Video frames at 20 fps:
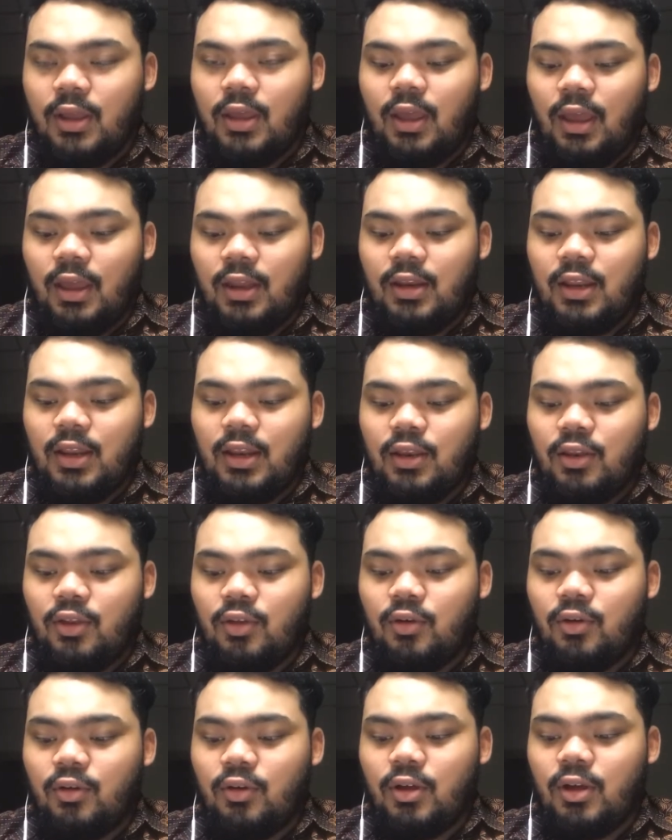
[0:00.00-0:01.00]
and then
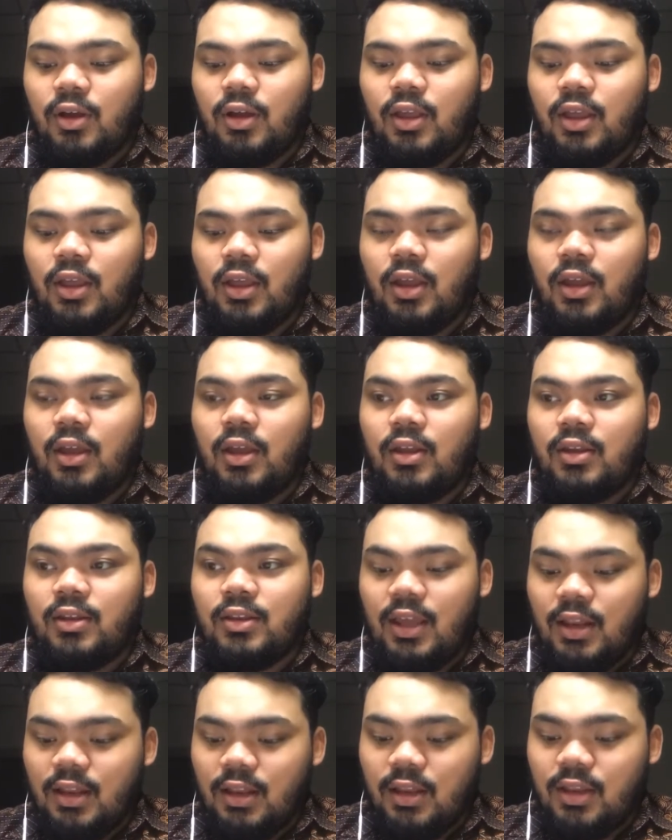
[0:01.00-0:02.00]

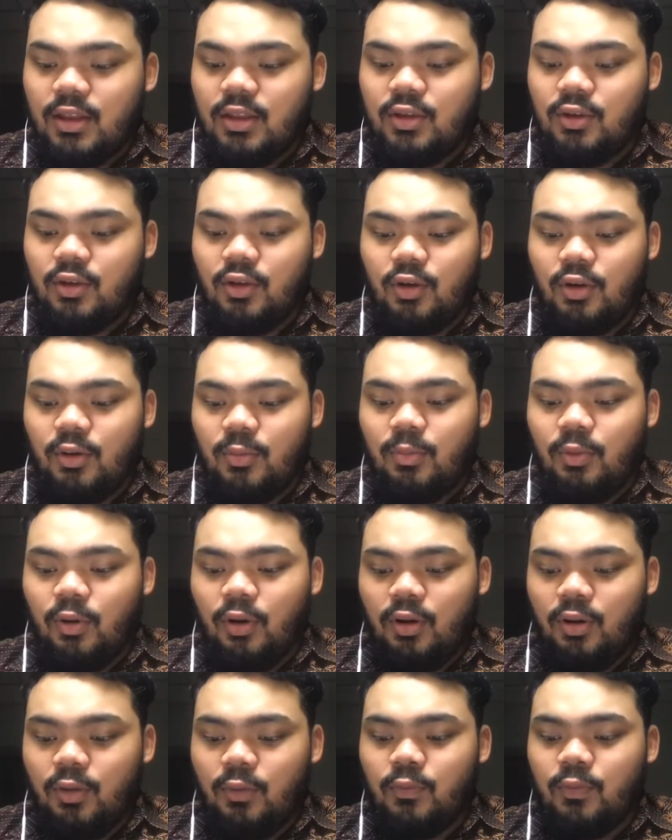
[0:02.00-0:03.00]
your
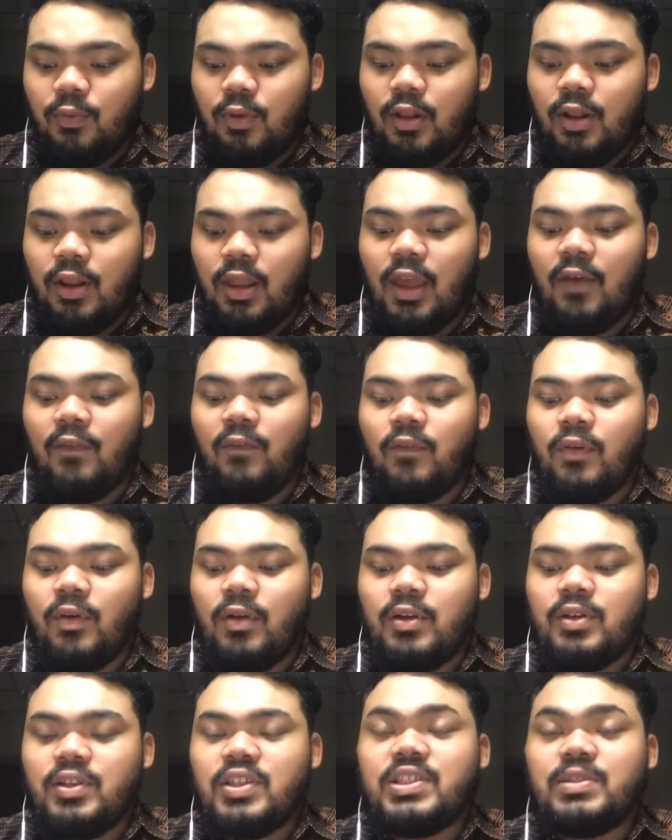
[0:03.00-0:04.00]
ball will have
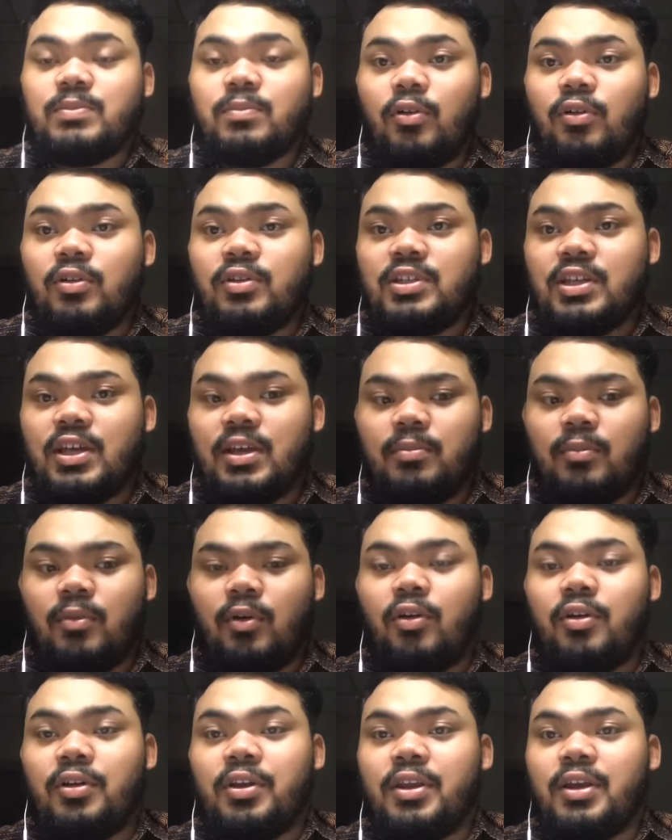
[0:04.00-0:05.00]
small time
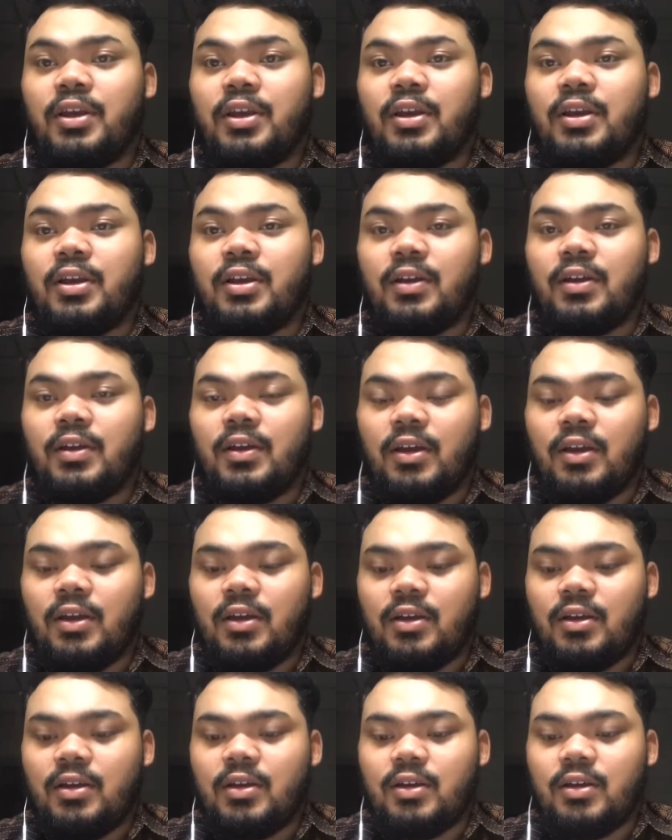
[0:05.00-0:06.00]
on the
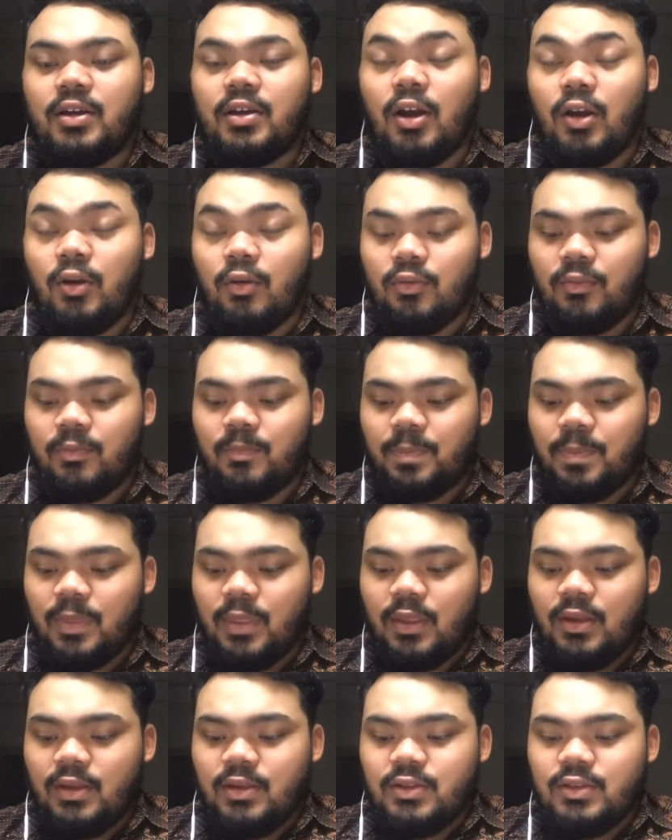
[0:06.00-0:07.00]
ground,
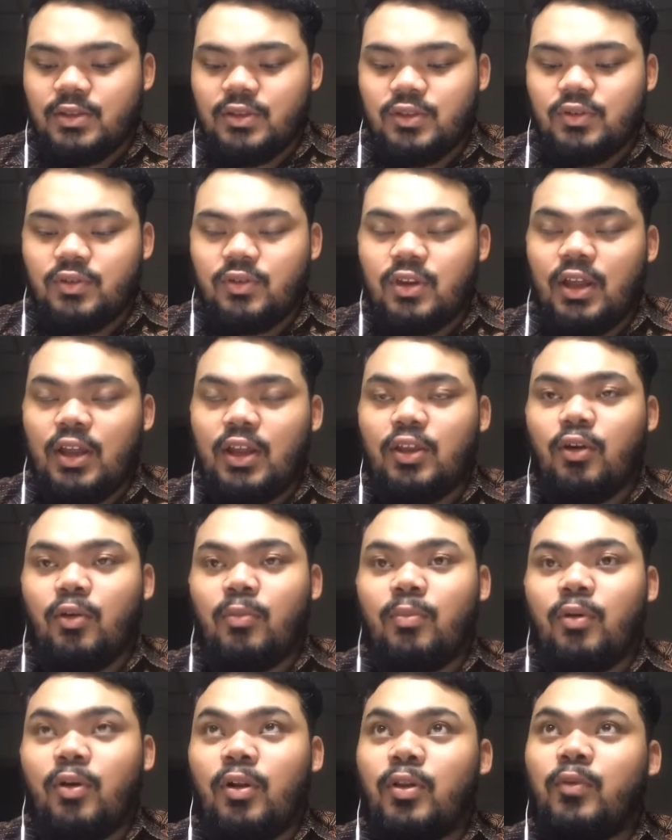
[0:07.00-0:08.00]
so that your
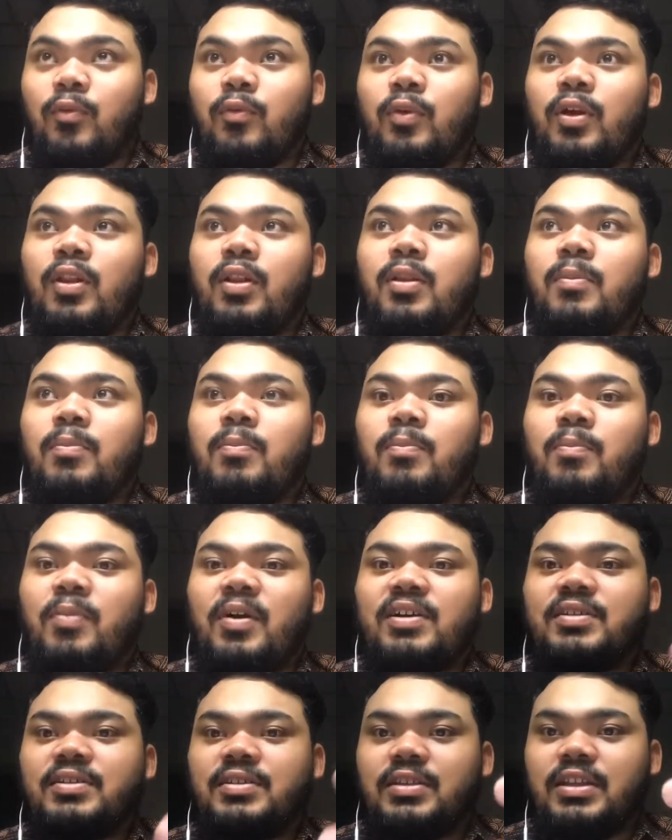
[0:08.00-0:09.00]
ball will
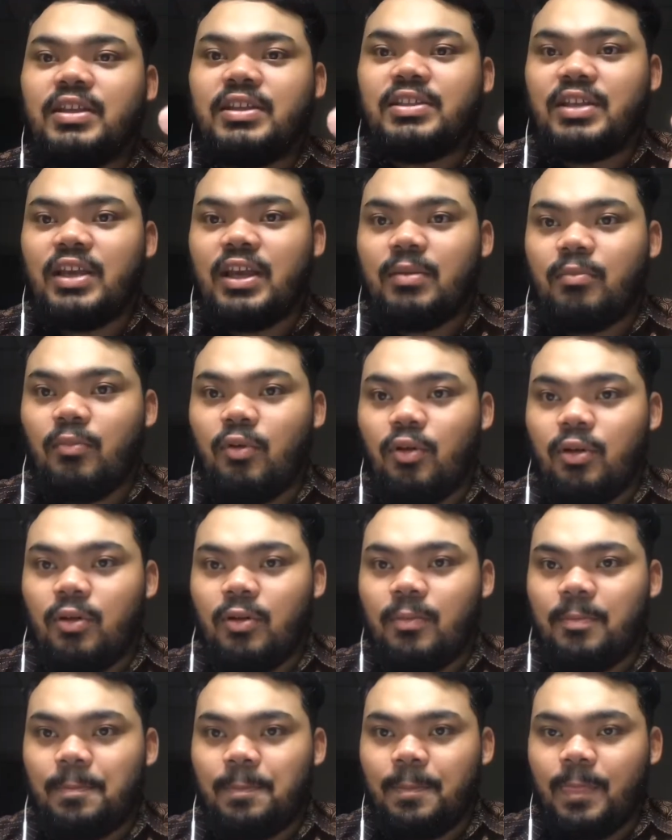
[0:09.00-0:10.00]
pass the jack ball.
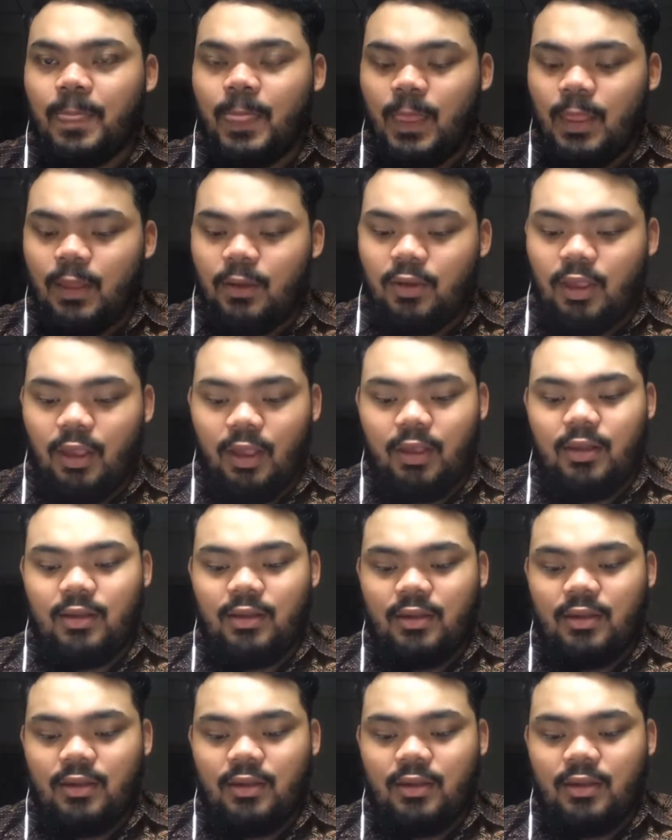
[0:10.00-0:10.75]
Okay,